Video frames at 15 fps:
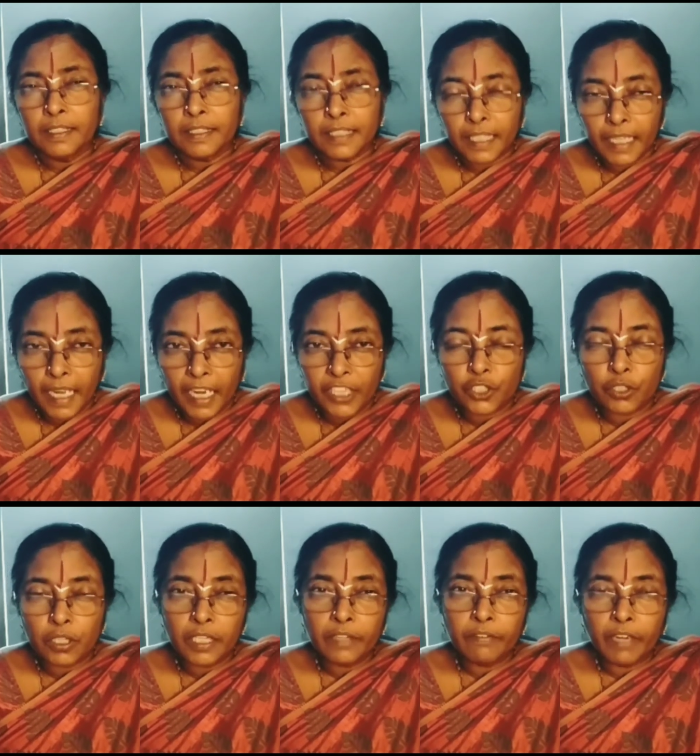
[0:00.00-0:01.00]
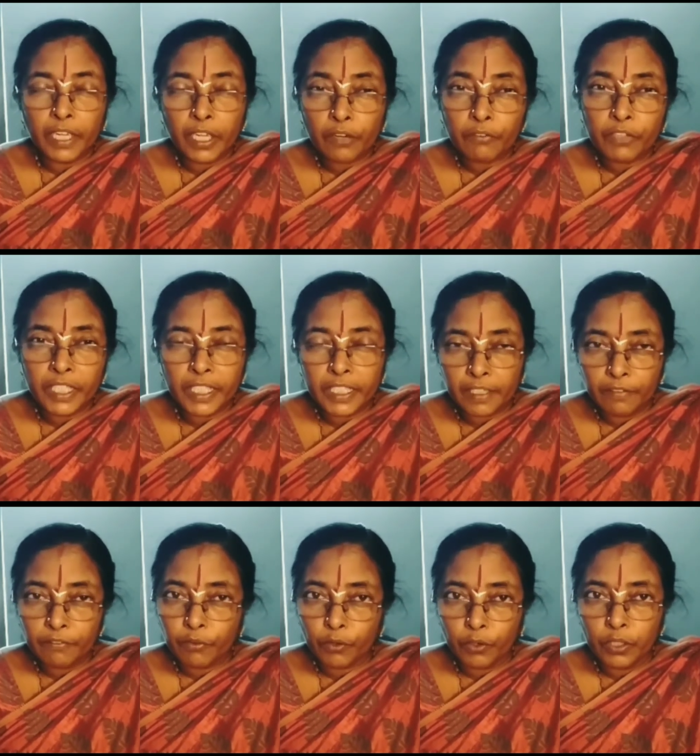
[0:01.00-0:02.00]
See, actually, why are we eating
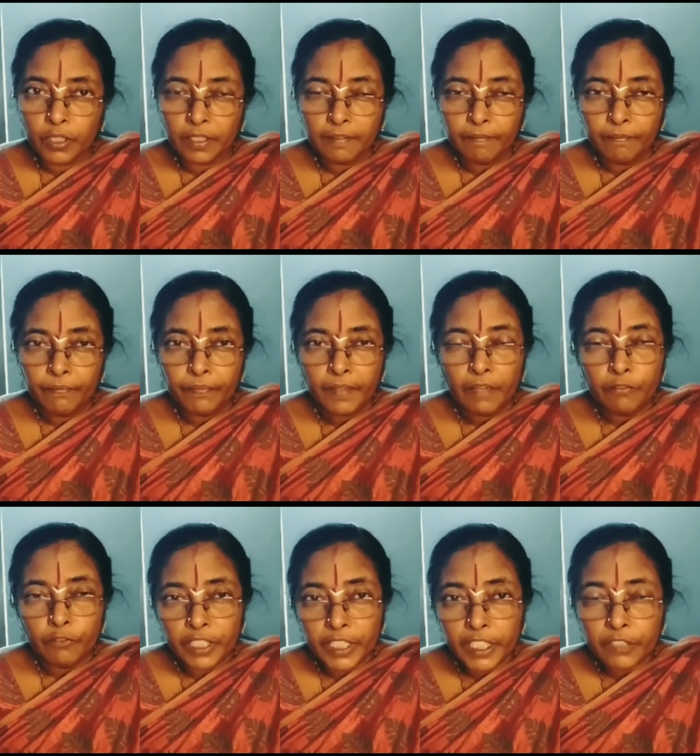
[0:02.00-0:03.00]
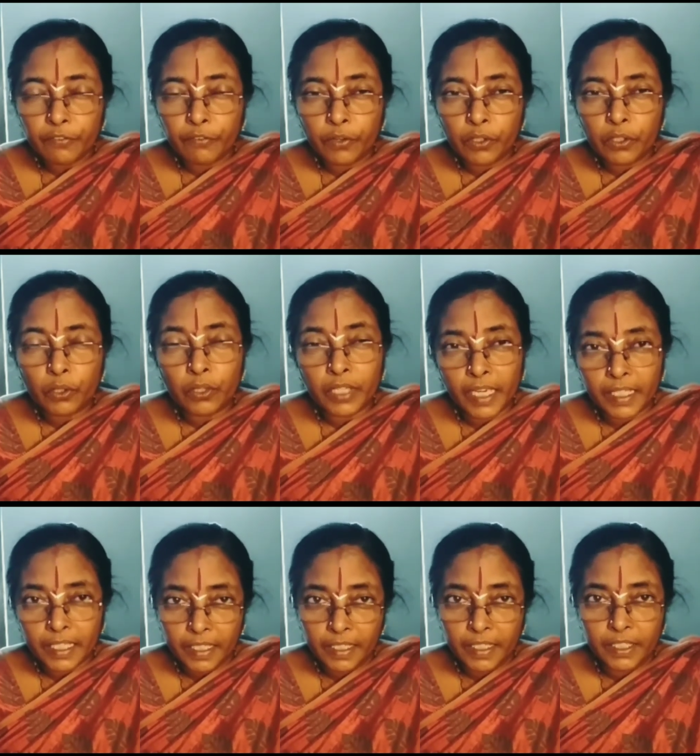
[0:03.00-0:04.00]
food? We eat food to
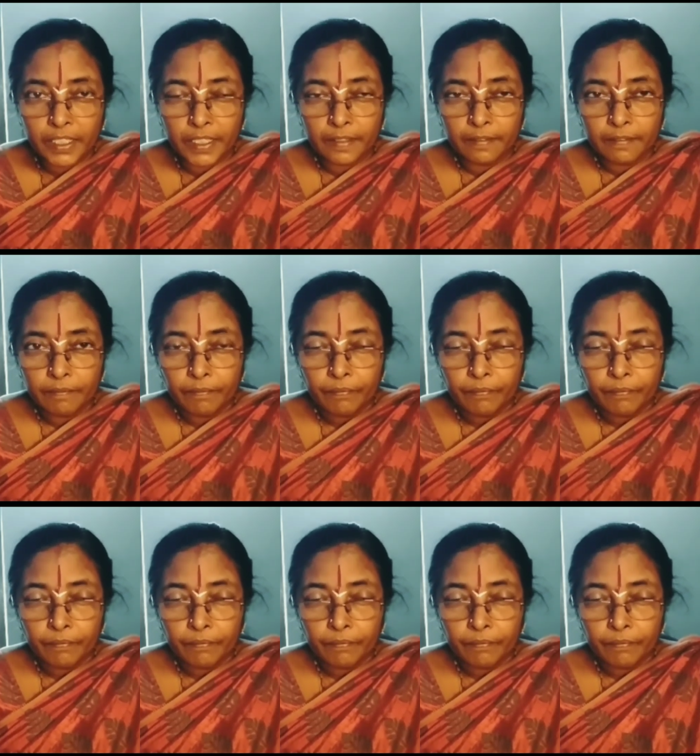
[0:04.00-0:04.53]
get energy.